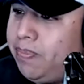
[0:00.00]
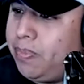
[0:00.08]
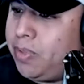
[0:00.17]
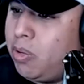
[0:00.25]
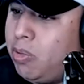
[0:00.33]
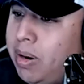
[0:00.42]

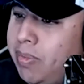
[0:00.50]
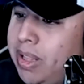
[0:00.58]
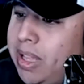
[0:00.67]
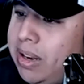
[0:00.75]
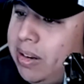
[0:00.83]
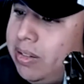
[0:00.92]
whoever
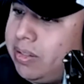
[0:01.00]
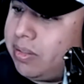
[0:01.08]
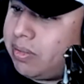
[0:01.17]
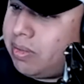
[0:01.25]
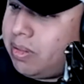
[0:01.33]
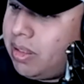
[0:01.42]

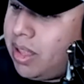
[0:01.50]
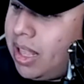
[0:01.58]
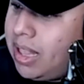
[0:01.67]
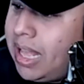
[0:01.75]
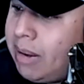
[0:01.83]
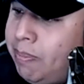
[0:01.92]

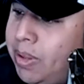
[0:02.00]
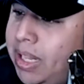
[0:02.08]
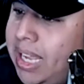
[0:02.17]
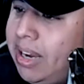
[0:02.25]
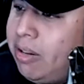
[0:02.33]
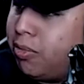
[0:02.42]
that
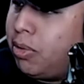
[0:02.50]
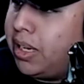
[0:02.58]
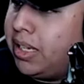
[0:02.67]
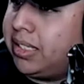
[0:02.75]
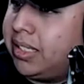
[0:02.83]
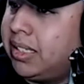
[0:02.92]
player
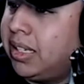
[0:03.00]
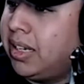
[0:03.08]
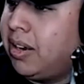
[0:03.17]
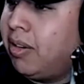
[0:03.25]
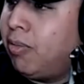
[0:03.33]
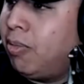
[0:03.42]
was
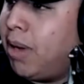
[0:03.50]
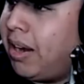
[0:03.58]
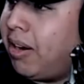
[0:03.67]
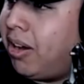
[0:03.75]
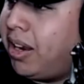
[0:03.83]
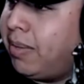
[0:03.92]
right
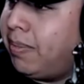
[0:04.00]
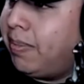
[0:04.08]
on him.